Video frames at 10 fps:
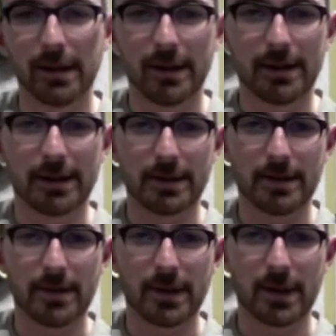
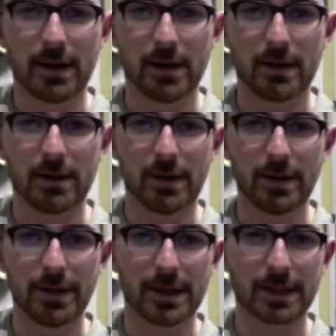And on
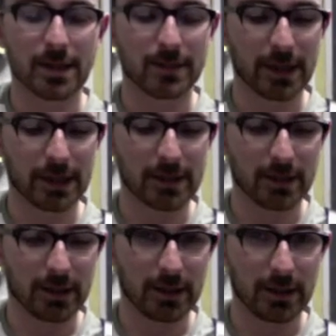that subject,
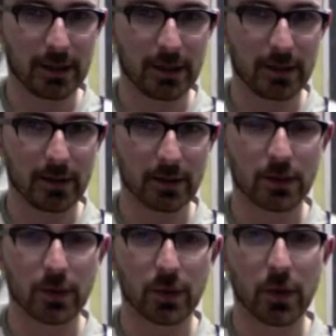I just
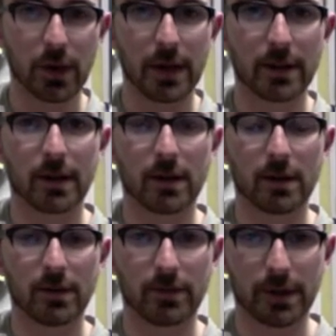want to point out that
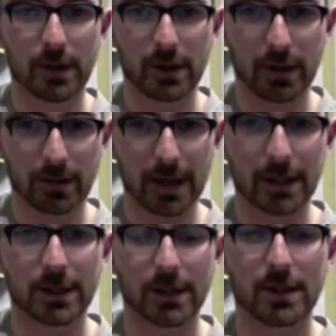when I arranged
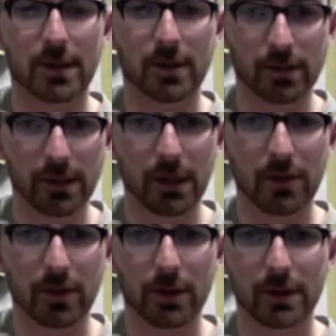this, I really
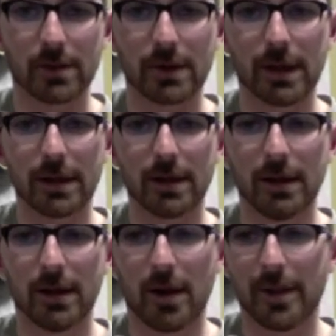wanted it to be,
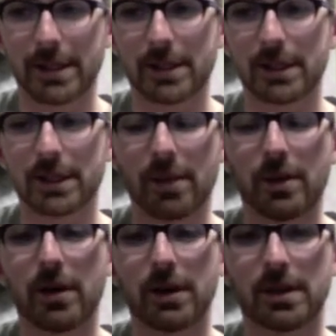I basically shut my
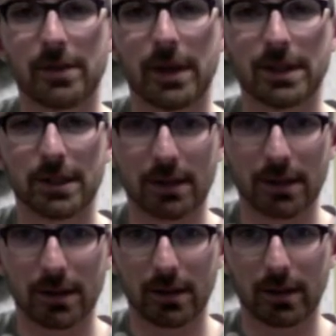eyes and imagined,
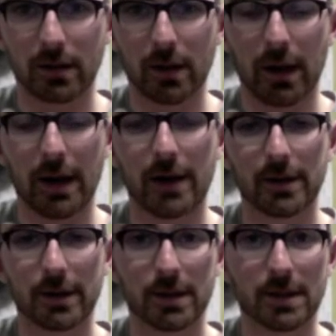how can
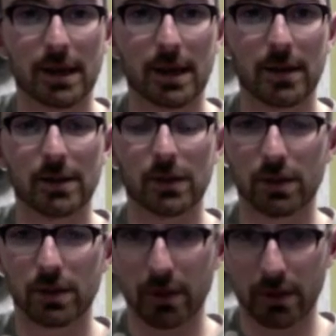this sound as good as
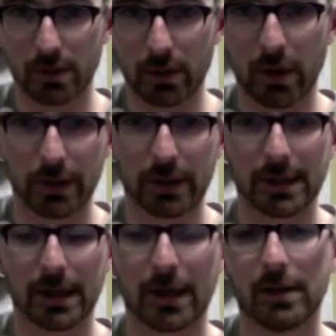possible on the
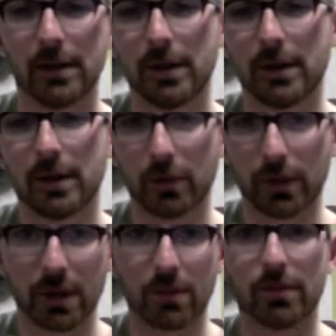guitar,
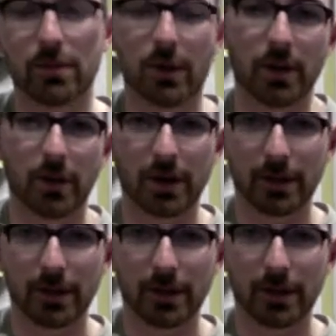within my mind.